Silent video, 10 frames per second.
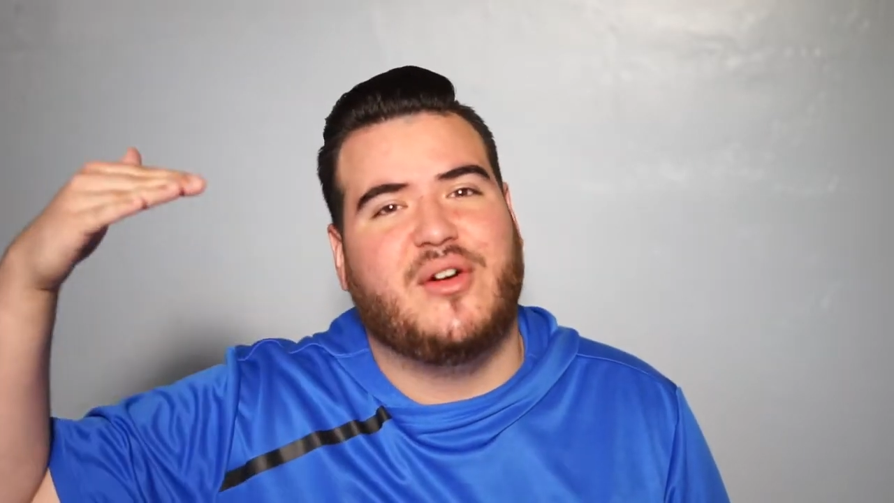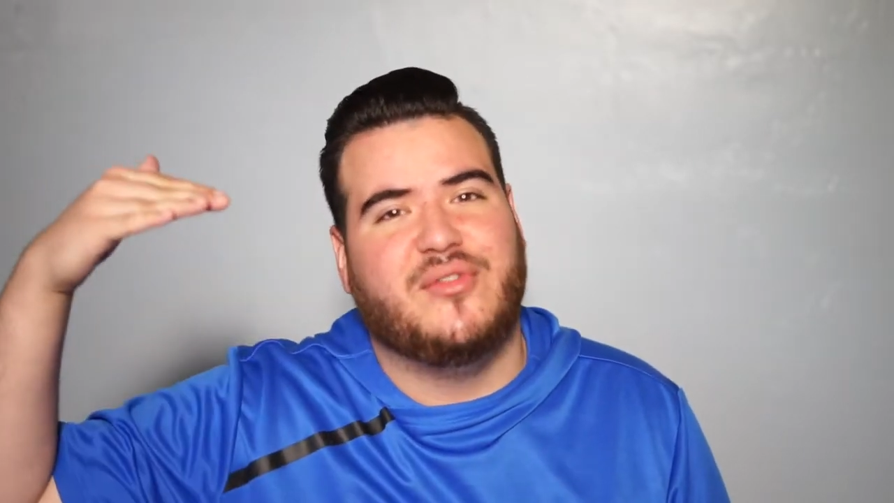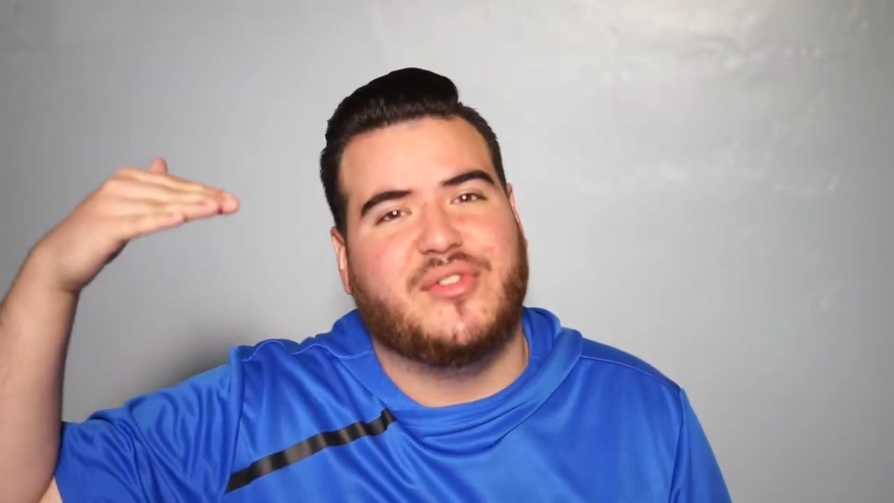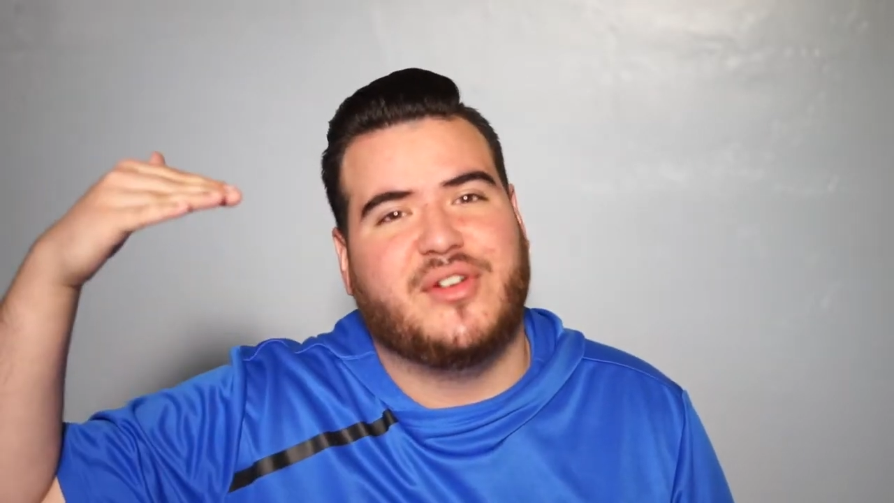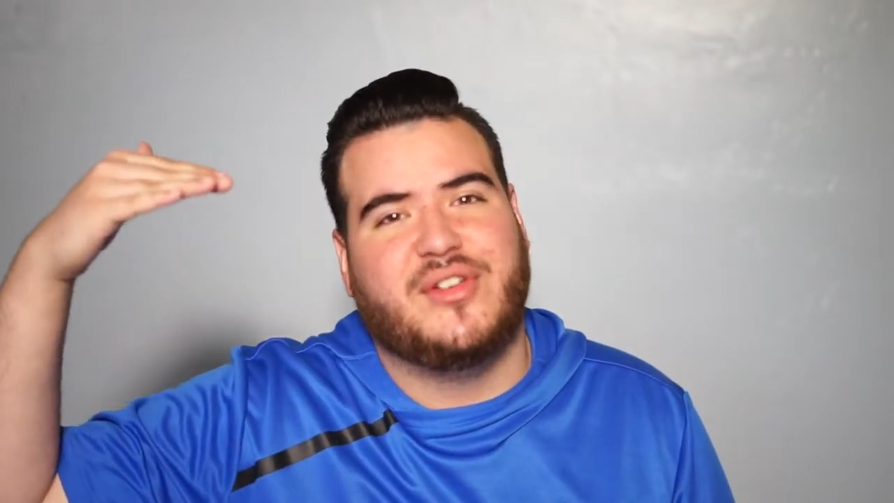
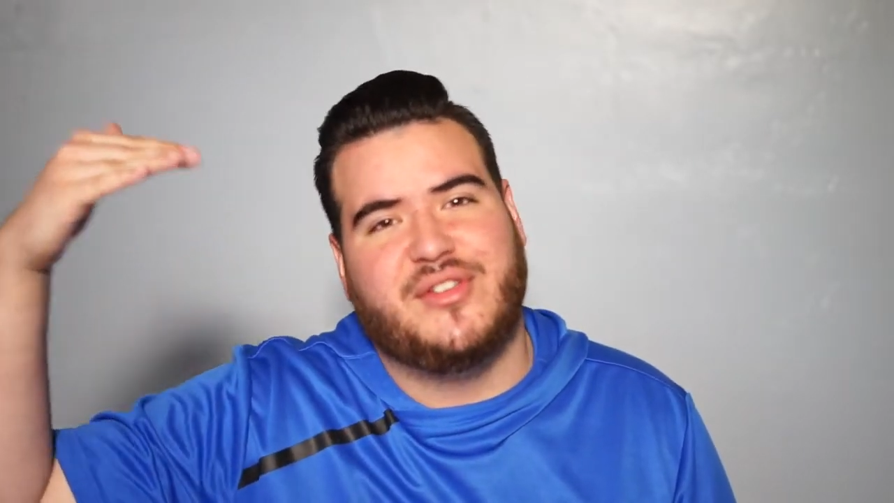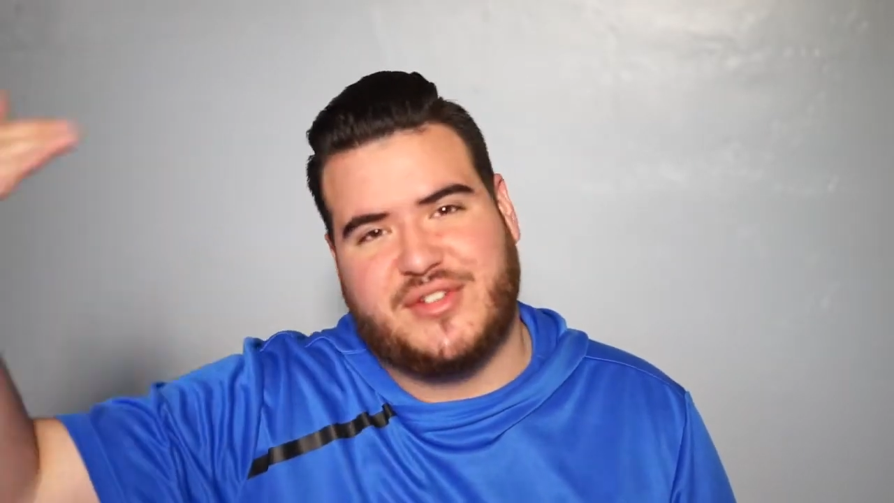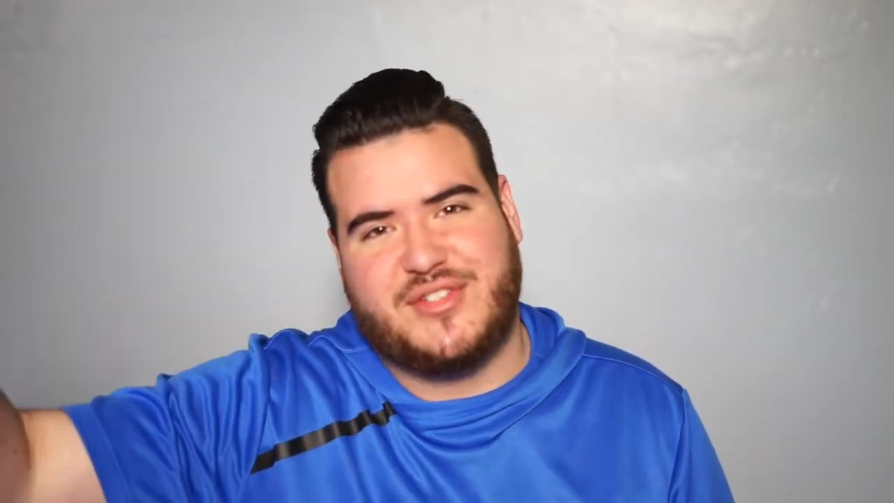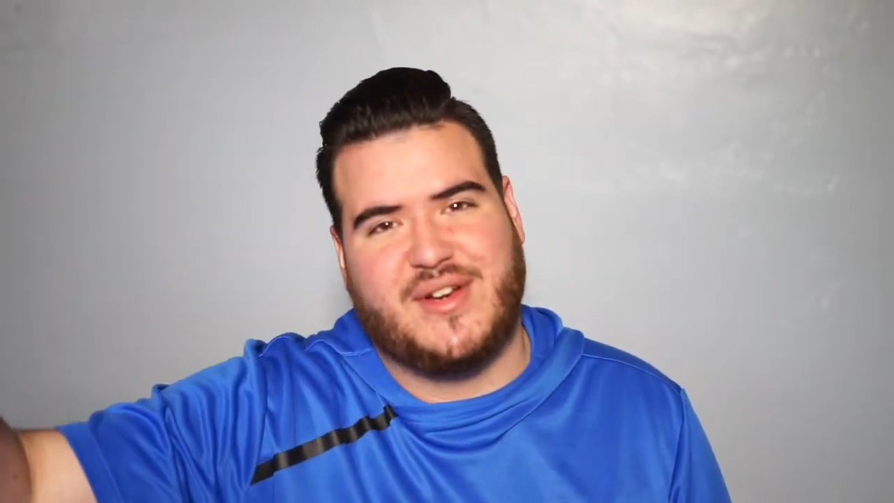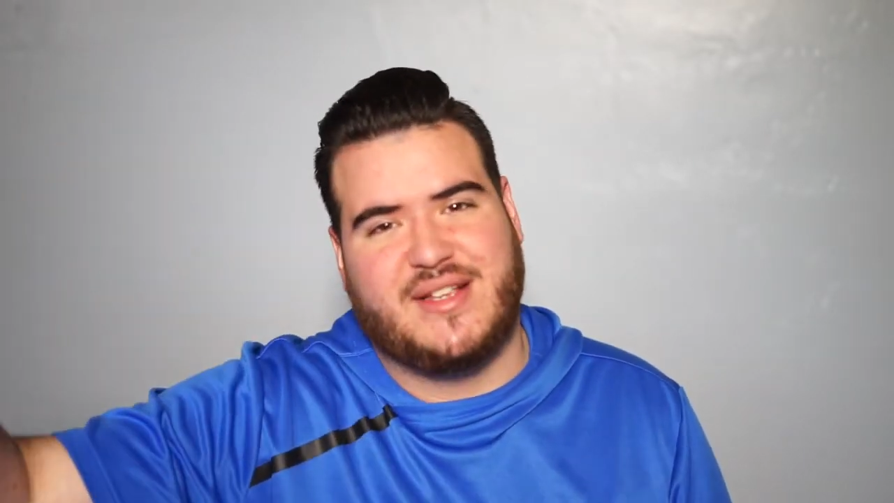over your
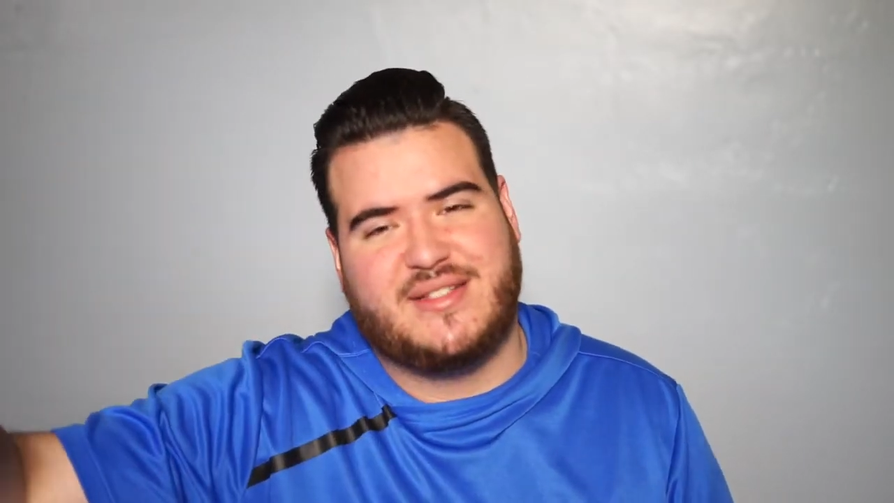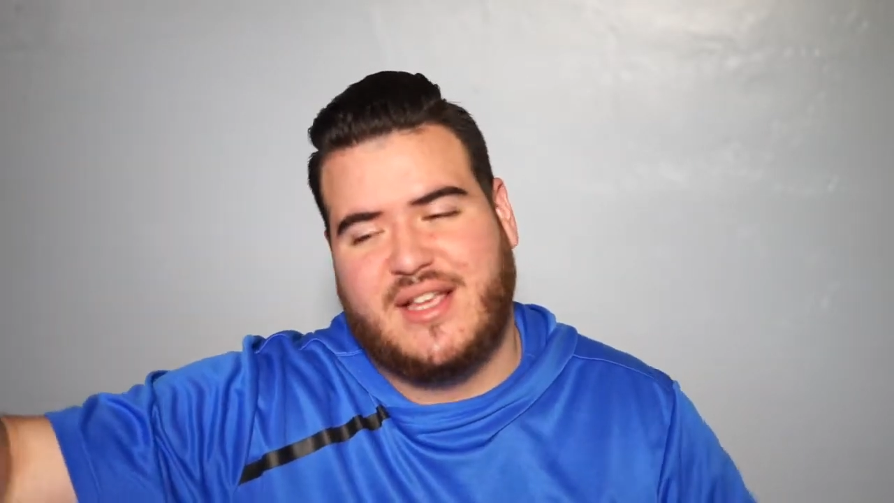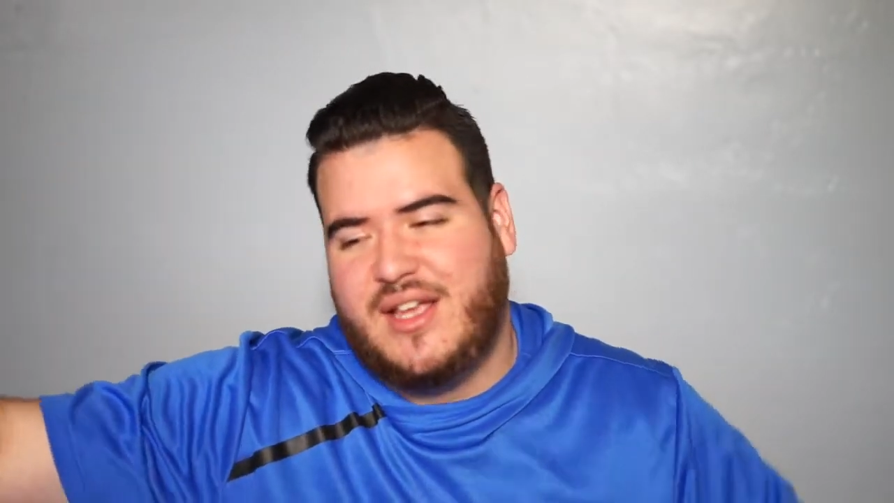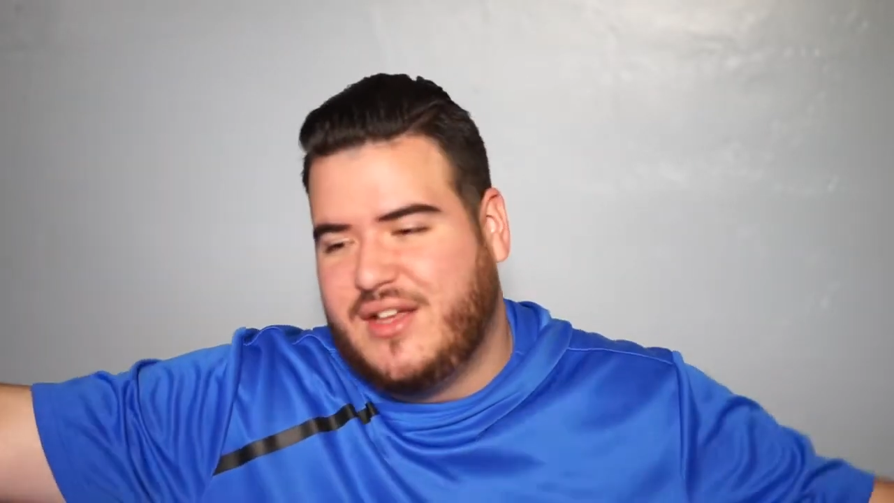stress.